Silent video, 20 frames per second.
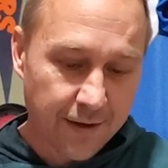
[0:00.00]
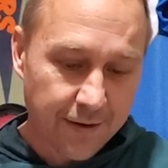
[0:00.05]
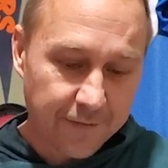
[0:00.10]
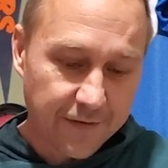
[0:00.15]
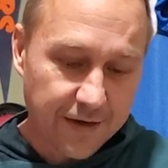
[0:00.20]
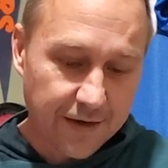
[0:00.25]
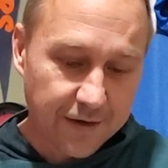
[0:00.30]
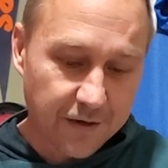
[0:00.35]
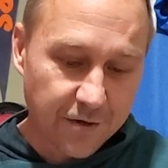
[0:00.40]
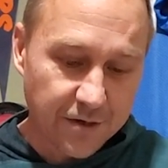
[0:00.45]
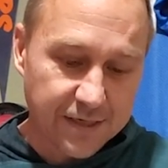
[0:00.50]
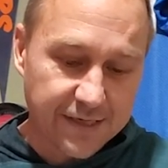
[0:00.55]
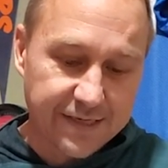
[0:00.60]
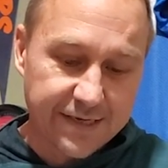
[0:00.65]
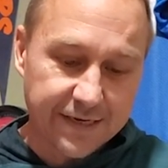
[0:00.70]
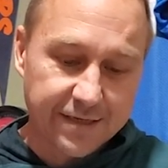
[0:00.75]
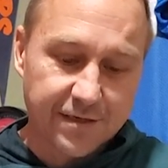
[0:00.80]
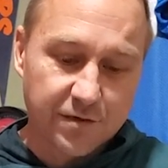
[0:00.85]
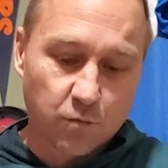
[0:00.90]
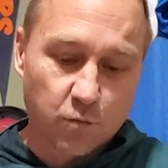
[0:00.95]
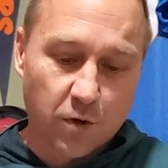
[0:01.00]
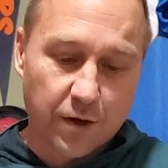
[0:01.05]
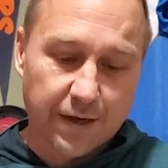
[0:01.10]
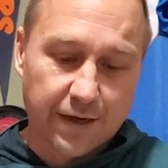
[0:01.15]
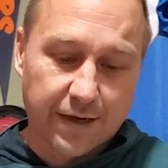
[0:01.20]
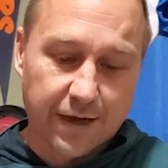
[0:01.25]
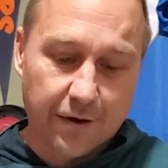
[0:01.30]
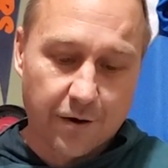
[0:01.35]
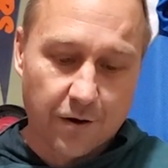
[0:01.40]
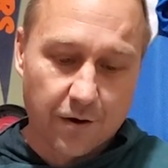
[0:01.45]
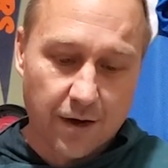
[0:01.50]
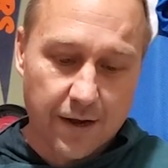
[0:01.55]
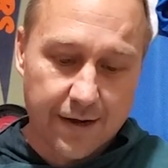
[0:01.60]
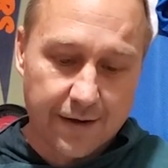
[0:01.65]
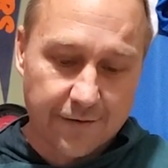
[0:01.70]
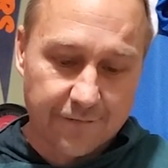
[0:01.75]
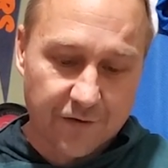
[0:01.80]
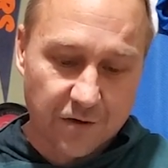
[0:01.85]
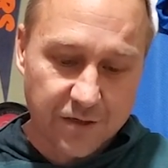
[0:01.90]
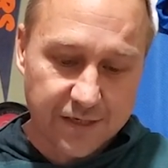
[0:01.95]
The under is 6 and 1 in
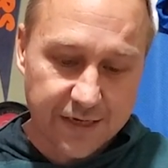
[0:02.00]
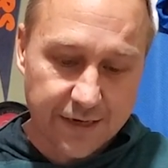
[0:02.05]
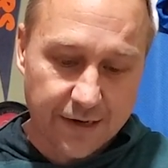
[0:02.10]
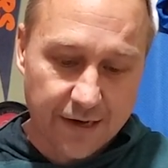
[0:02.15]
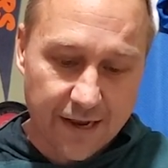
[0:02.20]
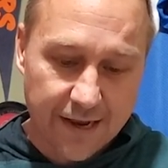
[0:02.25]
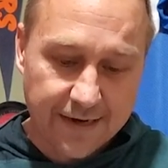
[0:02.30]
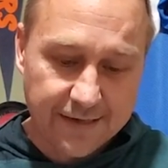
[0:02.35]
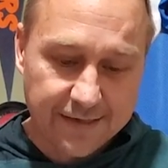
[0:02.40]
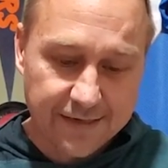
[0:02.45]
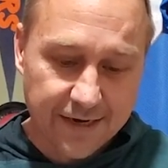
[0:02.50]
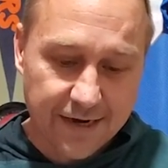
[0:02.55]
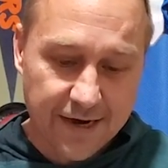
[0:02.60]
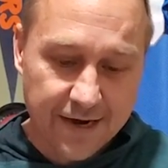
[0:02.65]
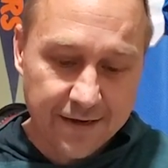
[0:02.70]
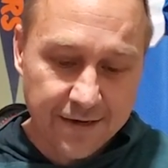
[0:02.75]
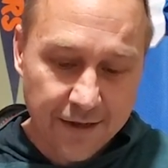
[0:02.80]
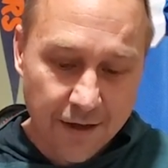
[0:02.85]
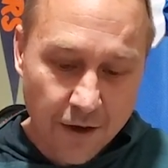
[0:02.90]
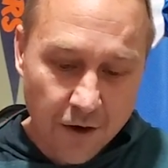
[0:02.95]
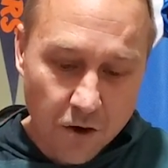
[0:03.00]
Carolina versus Atlanta.